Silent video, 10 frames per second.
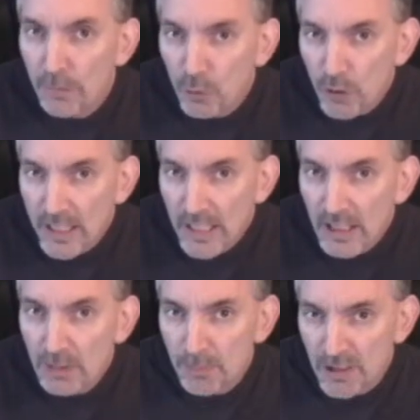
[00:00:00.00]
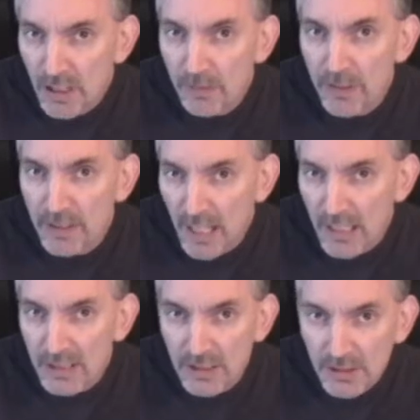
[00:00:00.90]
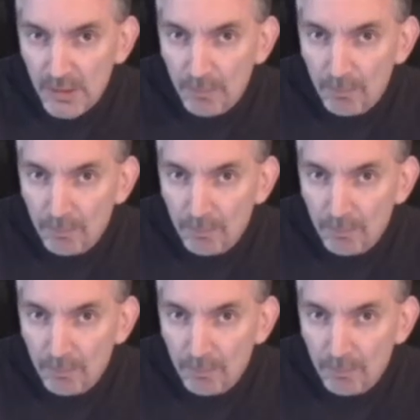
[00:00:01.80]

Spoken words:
3 specific gases.